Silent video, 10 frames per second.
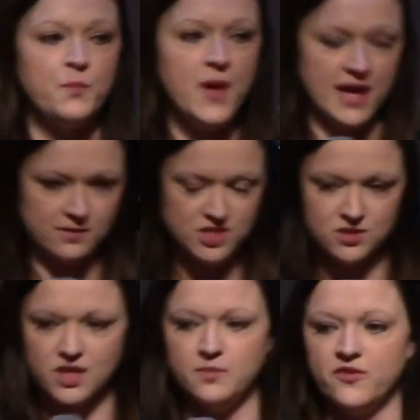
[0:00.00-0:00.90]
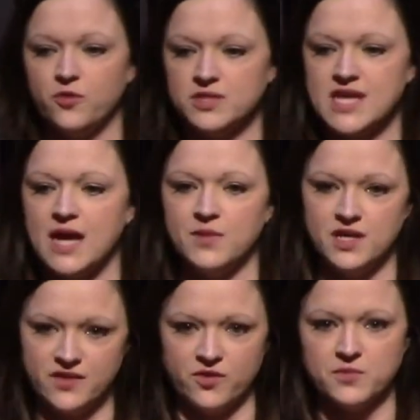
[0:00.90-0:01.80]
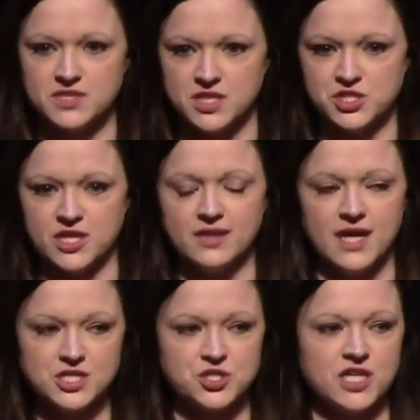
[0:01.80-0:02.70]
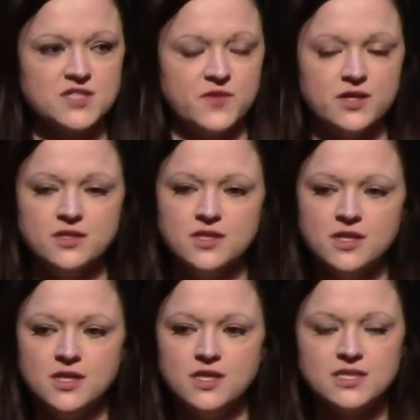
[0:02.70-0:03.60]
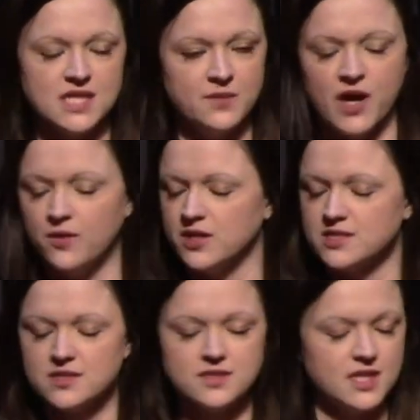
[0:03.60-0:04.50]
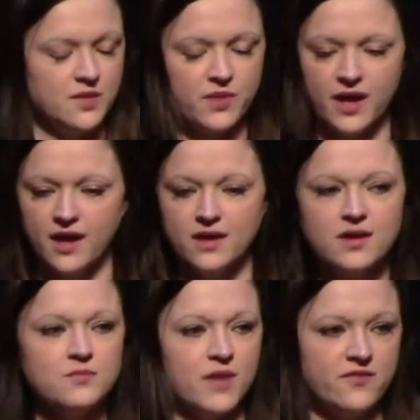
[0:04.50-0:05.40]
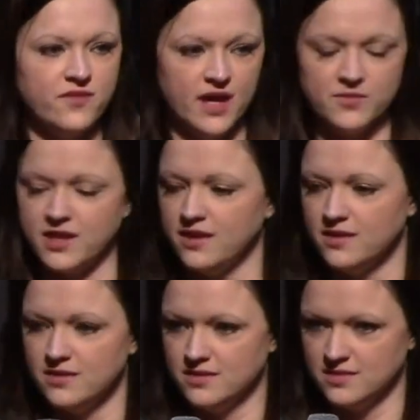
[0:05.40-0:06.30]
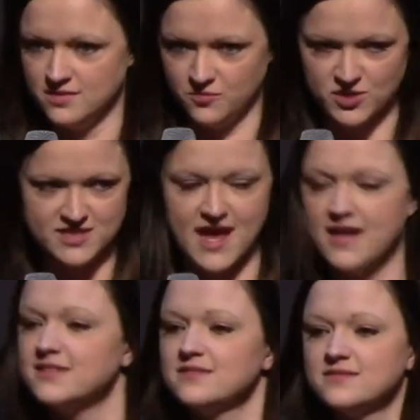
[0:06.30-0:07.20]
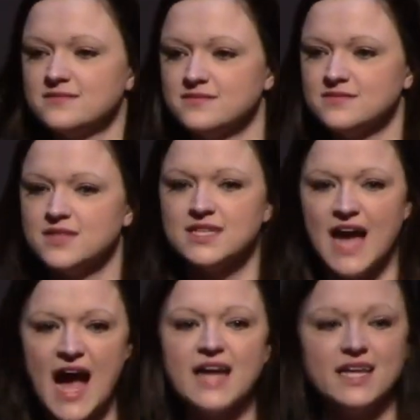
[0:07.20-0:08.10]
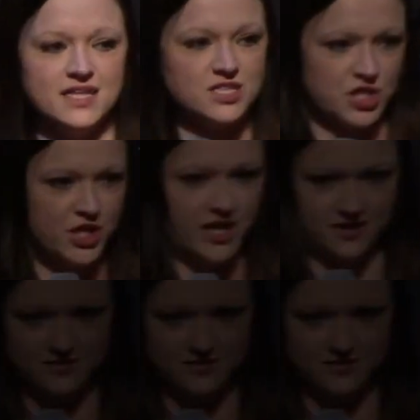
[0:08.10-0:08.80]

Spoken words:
and I was still going to be full-time in a different position, less stressful, same hours, same pay. My family, we're set. God is good.